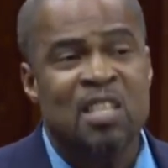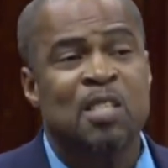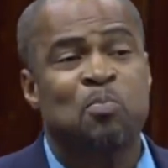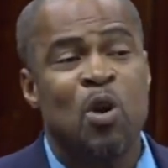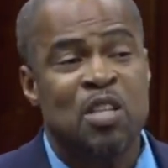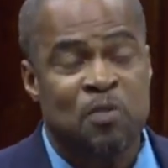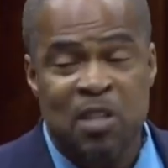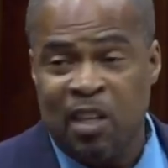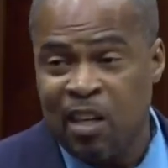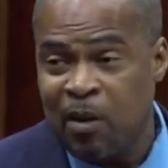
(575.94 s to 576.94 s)
this point
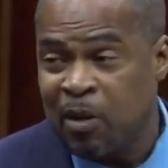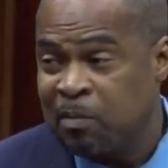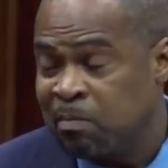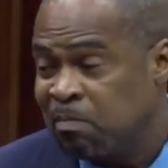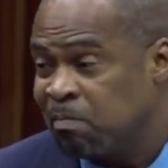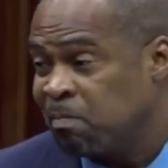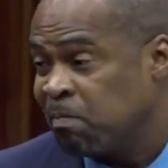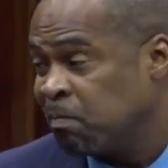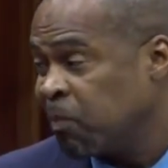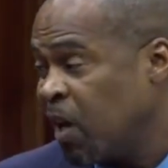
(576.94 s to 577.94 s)
even clearer,
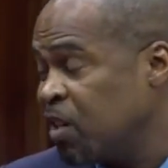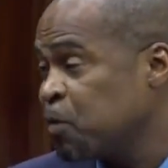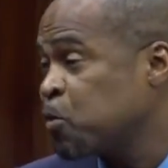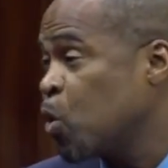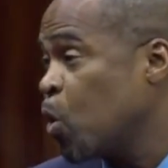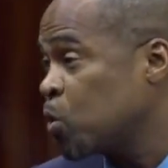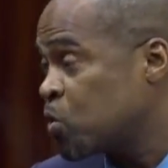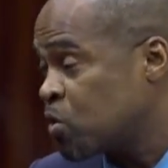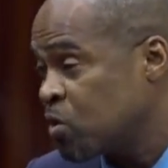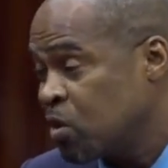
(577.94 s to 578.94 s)
and of
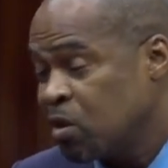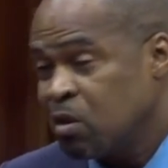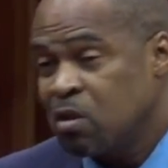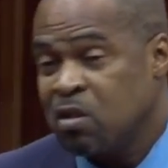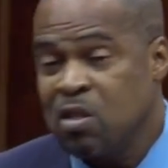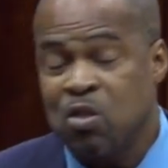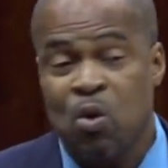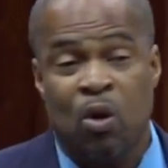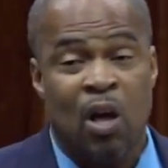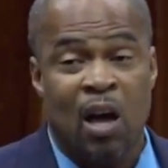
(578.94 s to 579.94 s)
course, since you
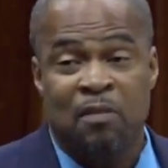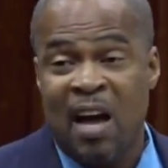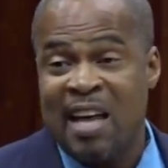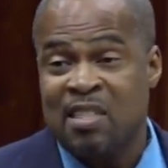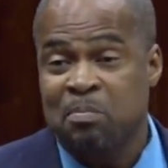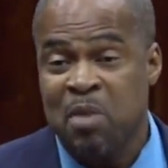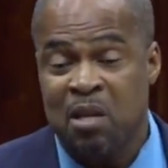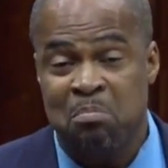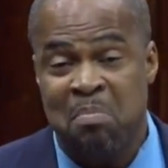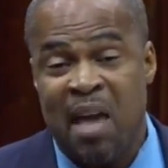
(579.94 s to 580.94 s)
all have asked me
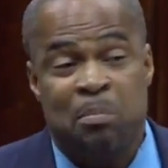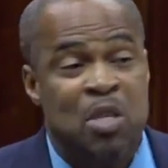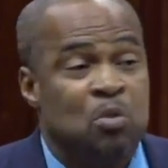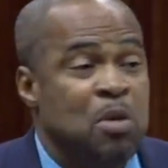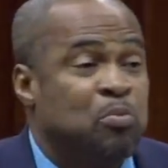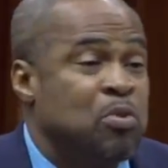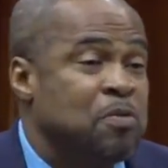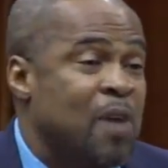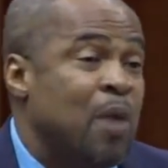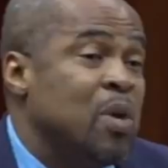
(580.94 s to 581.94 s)
and begged me to be brief,
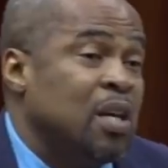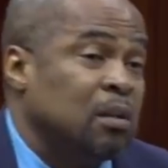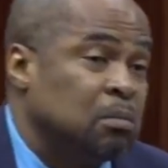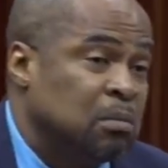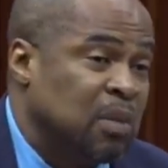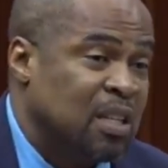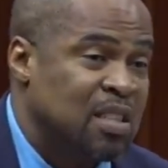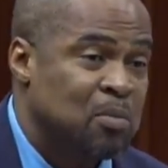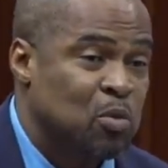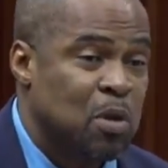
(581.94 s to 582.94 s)
I will
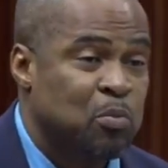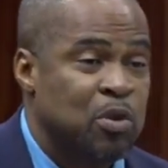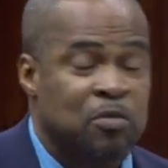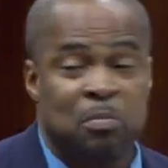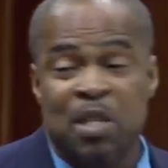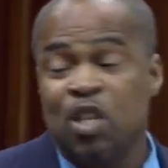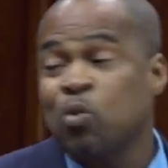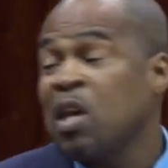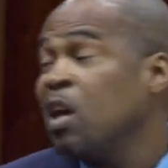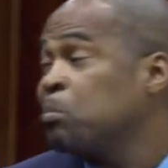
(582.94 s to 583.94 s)
attempt to be brief, but it would
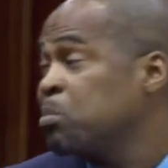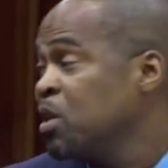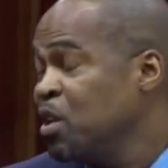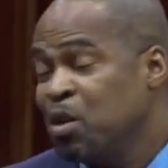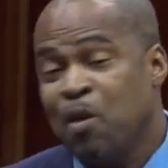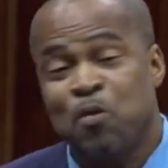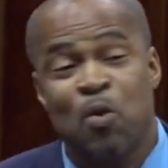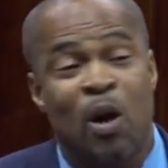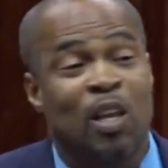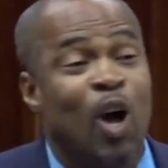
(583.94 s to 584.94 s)
help if you
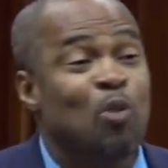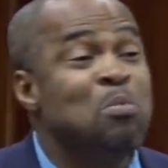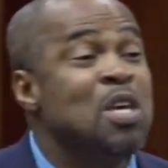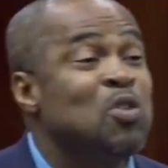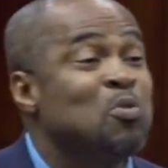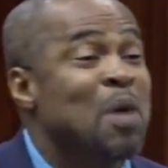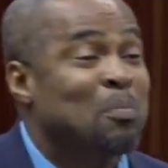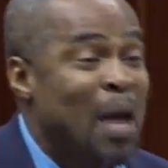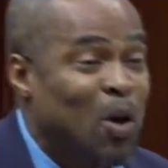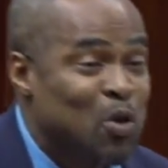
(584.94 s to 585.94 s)
allow me to make
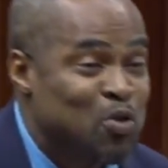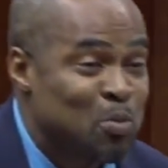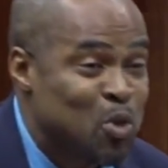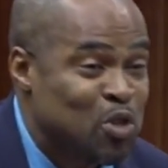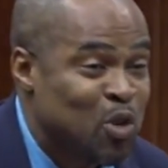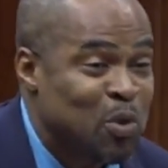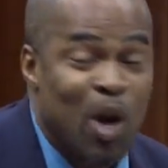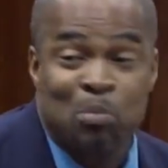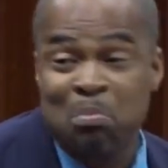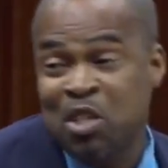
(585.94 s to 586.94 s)
my contribution
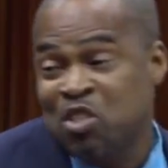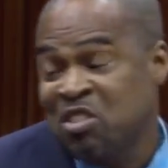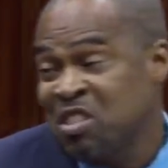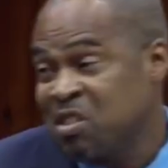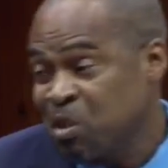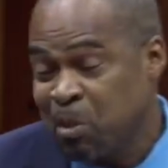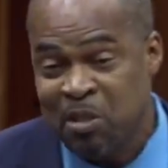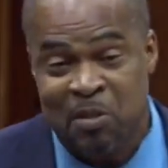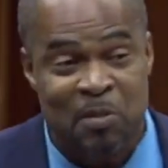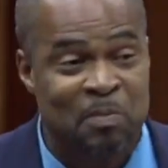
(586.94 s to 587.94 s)
without much disturbance.